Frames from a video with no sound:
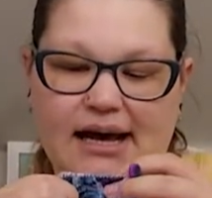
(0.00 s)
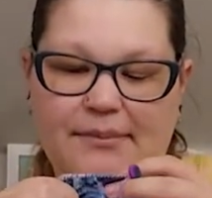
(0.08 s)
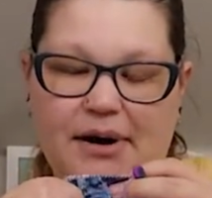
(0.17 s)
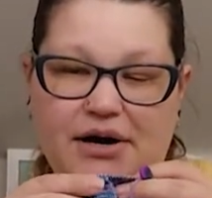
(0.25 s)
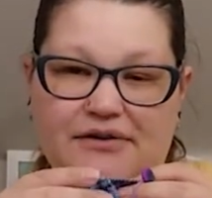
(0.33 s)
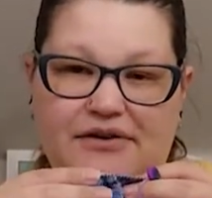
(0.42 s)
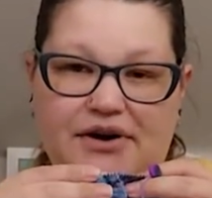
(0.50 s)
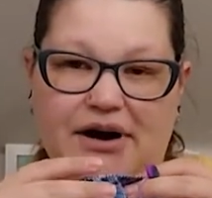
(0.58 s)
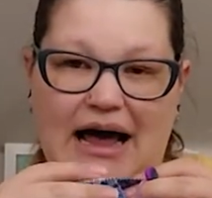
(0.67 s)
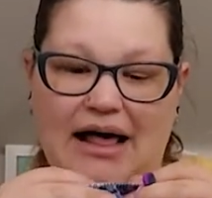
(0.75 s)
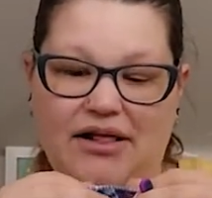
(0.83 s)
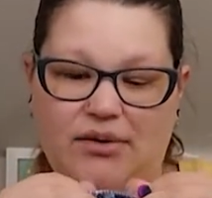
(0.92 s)
part of her
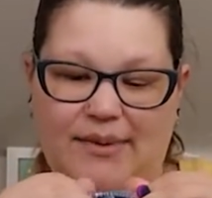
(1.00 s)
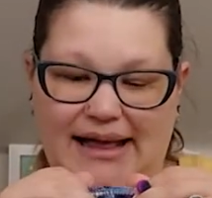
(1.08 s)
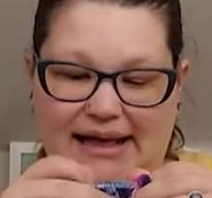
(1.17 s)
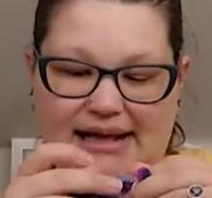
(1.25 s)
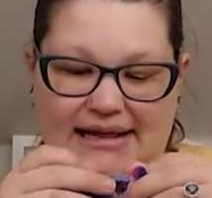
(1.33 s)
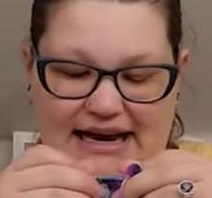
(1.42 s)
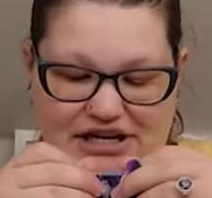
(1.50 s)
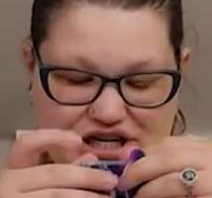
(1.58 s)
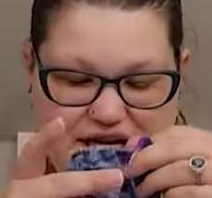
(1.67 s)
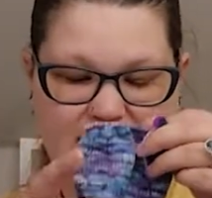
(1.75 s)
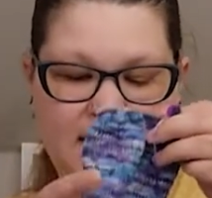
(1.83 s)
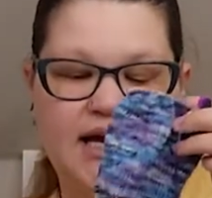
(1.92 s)
Halloween
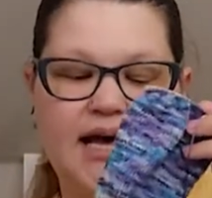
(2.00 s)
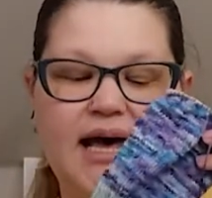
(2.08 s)
collection.